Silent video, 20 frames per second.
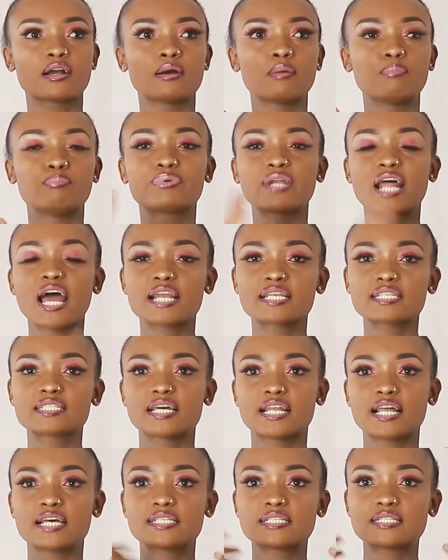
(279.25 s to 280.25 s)
brands that
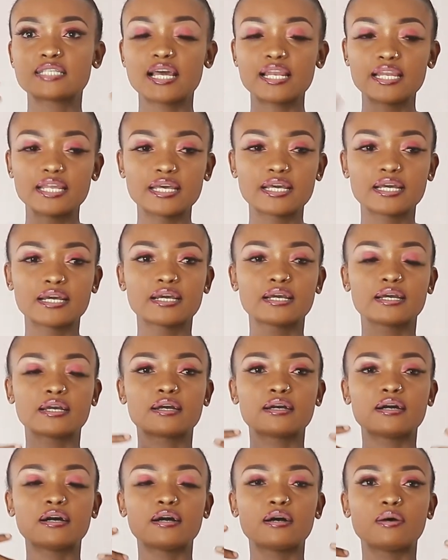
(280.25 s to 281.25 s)
are selling
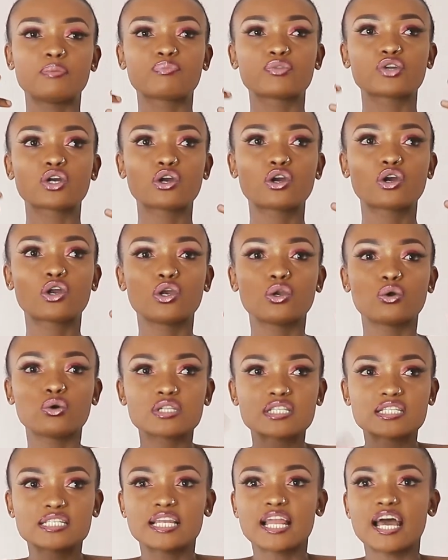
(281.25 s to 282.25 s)

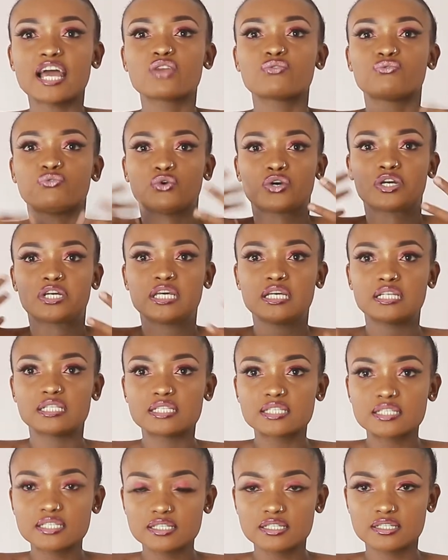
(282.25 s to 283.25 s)
clothes line for
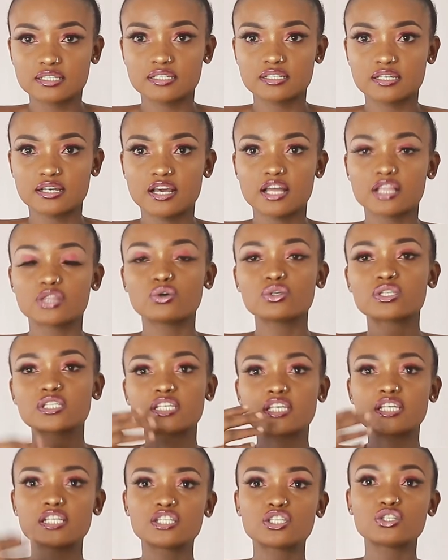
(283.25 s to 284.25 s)
kids. Those
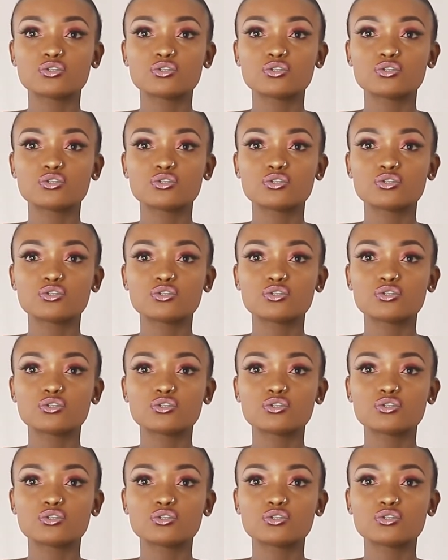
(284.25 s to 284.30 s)
kids